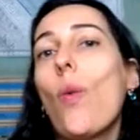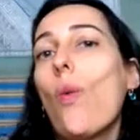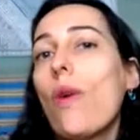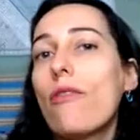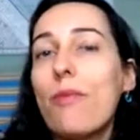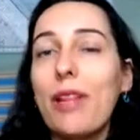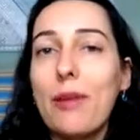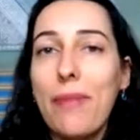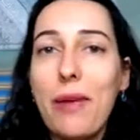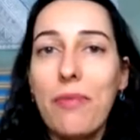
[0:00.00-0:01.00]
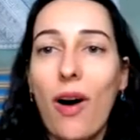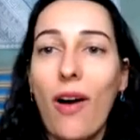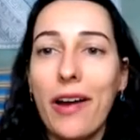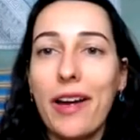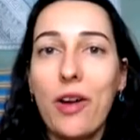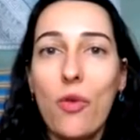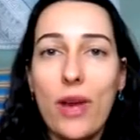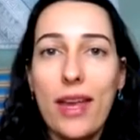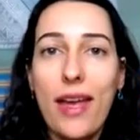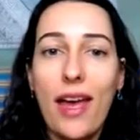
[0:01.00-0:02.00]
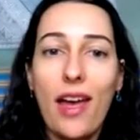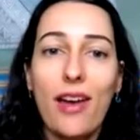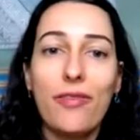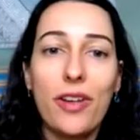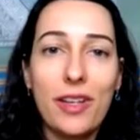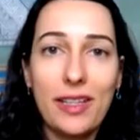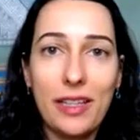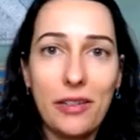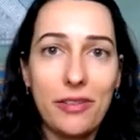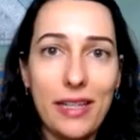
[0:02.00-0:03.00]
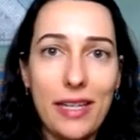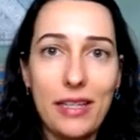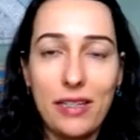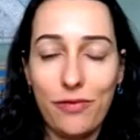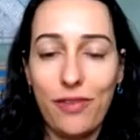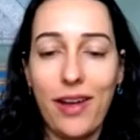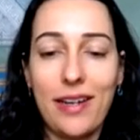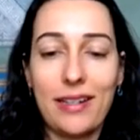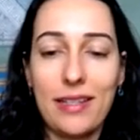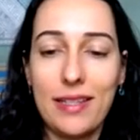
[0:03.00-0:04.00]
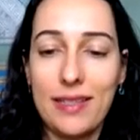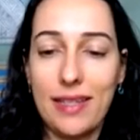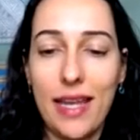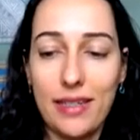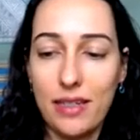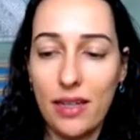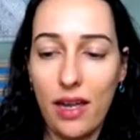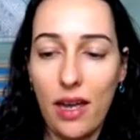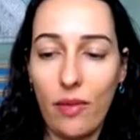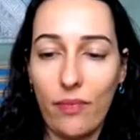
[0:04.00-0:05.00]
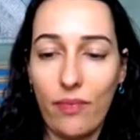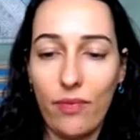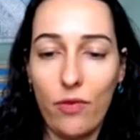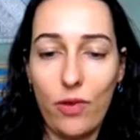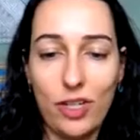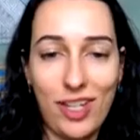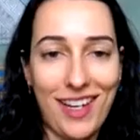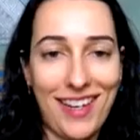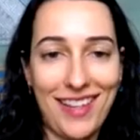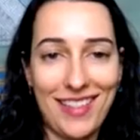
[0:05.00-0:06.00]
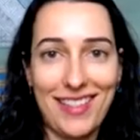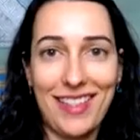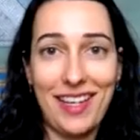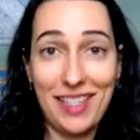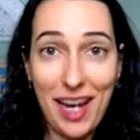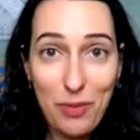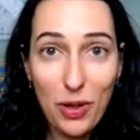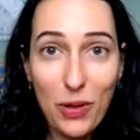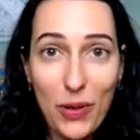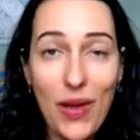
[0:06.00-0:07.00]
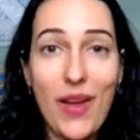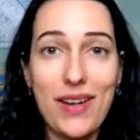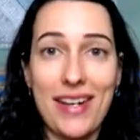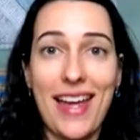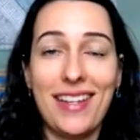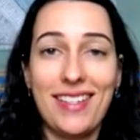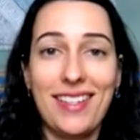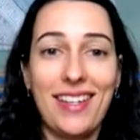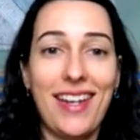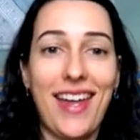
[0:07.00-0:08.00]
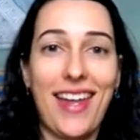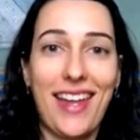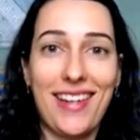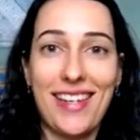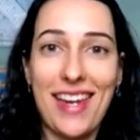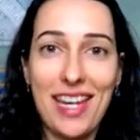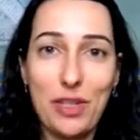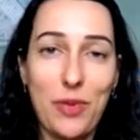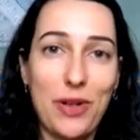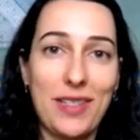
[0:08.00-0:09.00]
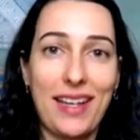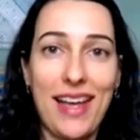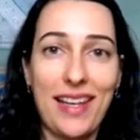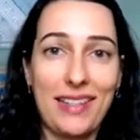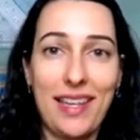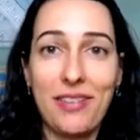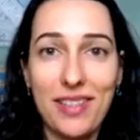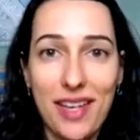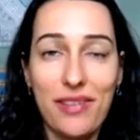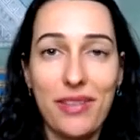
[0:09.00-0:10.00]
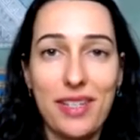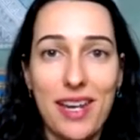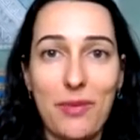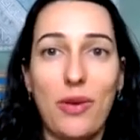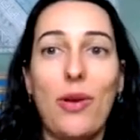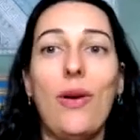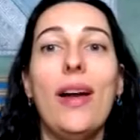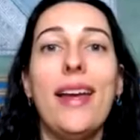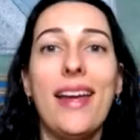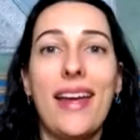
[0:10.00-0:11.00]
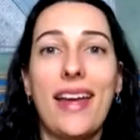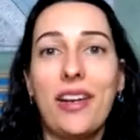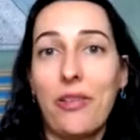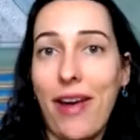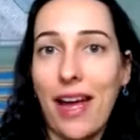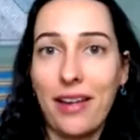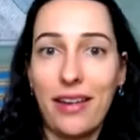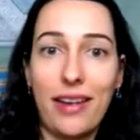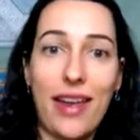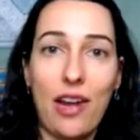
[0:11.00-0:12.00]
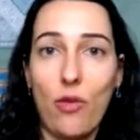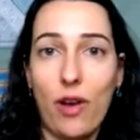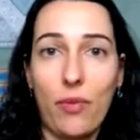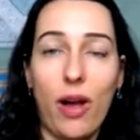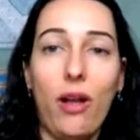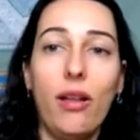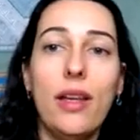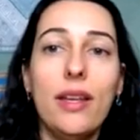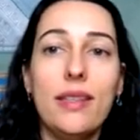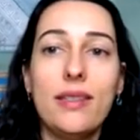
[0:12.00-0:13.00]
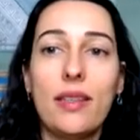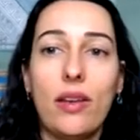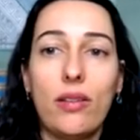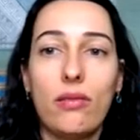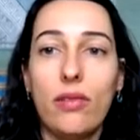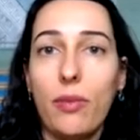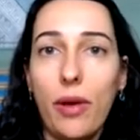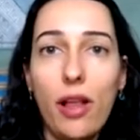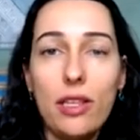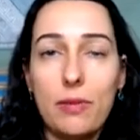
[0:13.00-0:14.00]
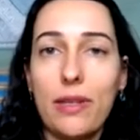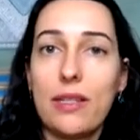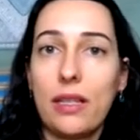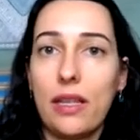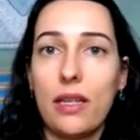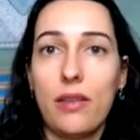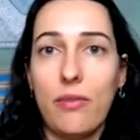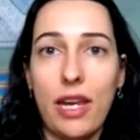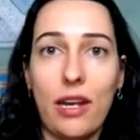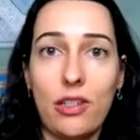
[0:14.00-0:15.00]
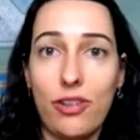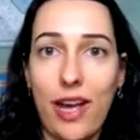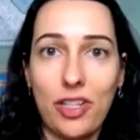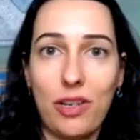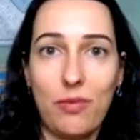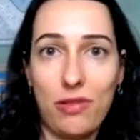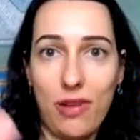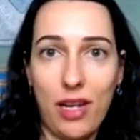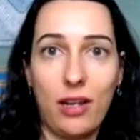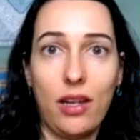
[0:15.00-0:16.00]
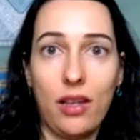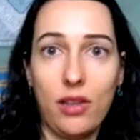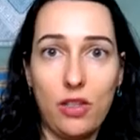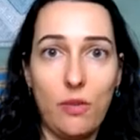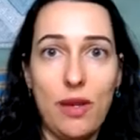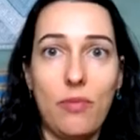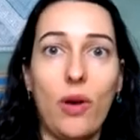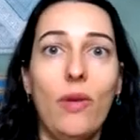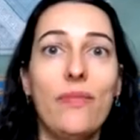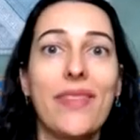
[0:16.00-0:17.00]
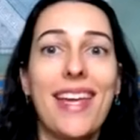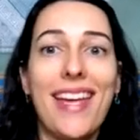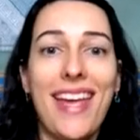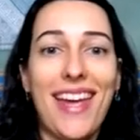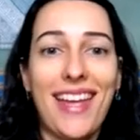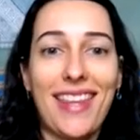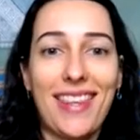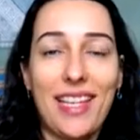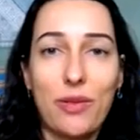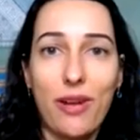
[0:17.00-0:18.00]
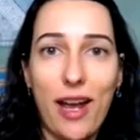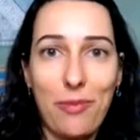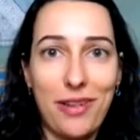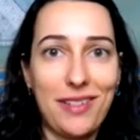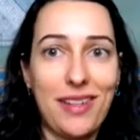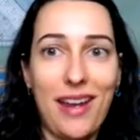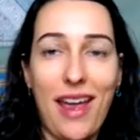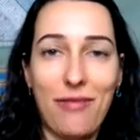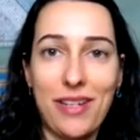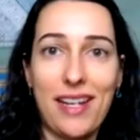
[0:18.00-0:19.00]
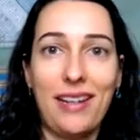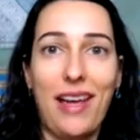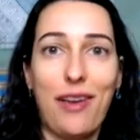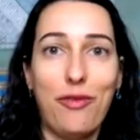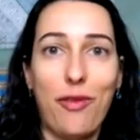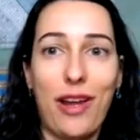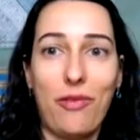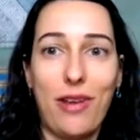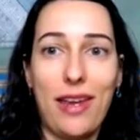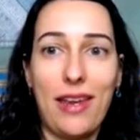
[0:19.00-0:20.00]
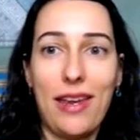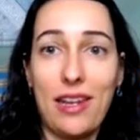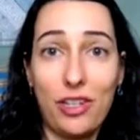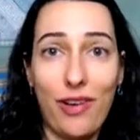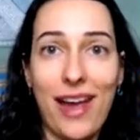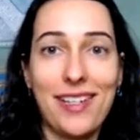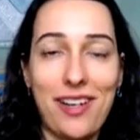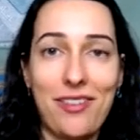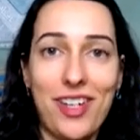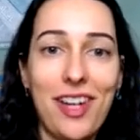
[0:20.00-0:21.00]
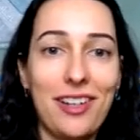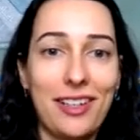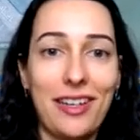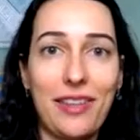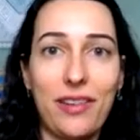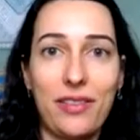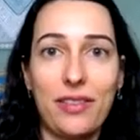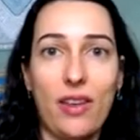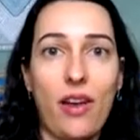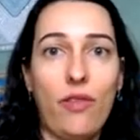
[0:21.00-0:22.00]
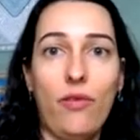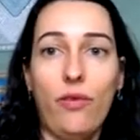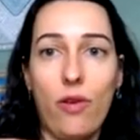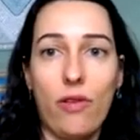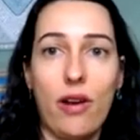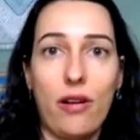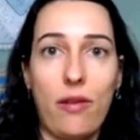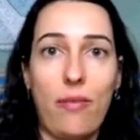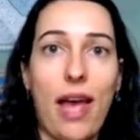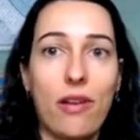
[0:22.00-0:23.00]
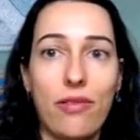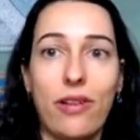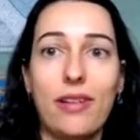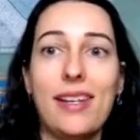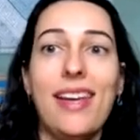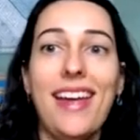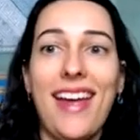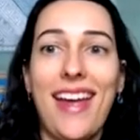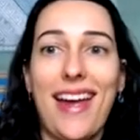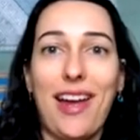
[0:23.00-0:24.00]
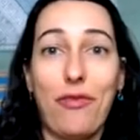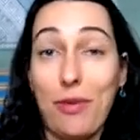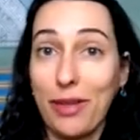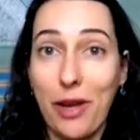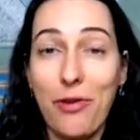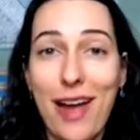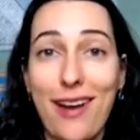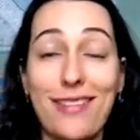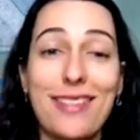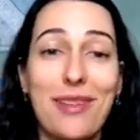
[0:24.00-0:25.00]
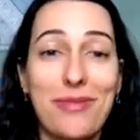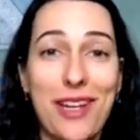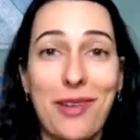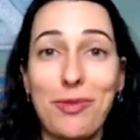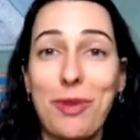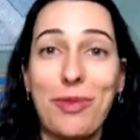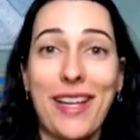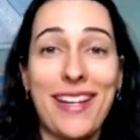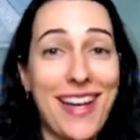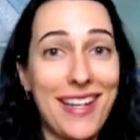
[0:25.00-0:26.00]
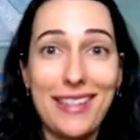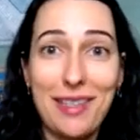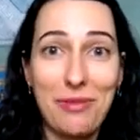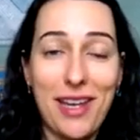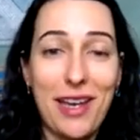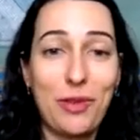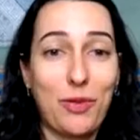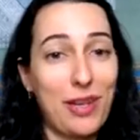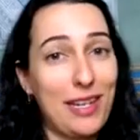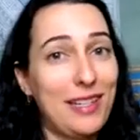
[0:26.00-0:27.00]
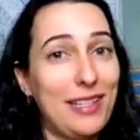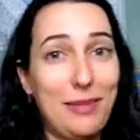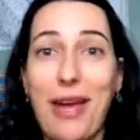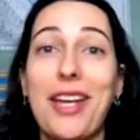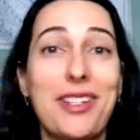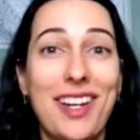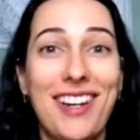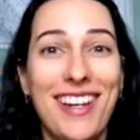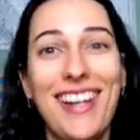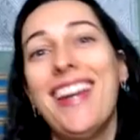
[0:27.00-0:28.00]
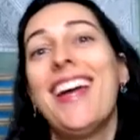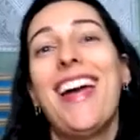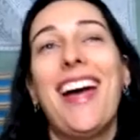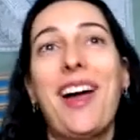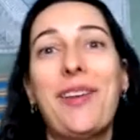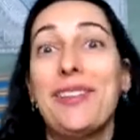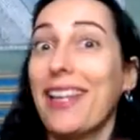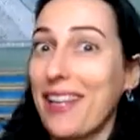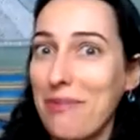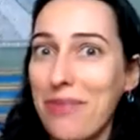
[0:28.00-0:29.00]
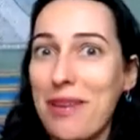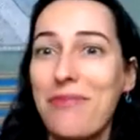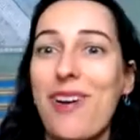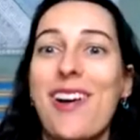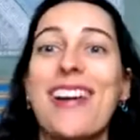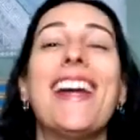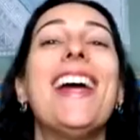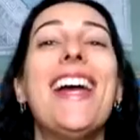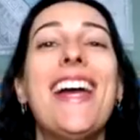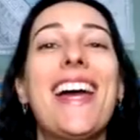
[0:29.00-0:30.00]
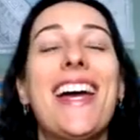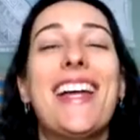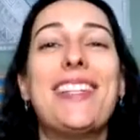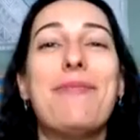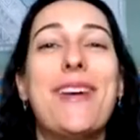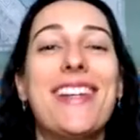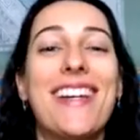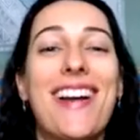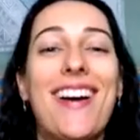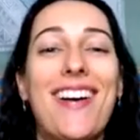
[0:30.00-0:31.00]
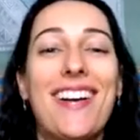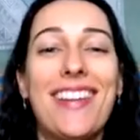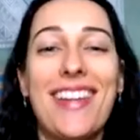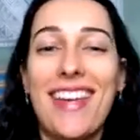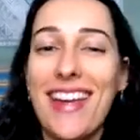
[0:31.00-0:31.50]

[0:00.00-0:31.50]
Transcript: when we play ping pong, we have a clearly defined set, which is a table, a net, and each person has their side of the table and a racket and one ball. So the ball is basically the main interaction between the two people. And that's what happens in everyday life when we interact energetically. There's a forward and backward, and we play around. Sometimes we play nice, sometimes we smash, like in ping pong, depending on the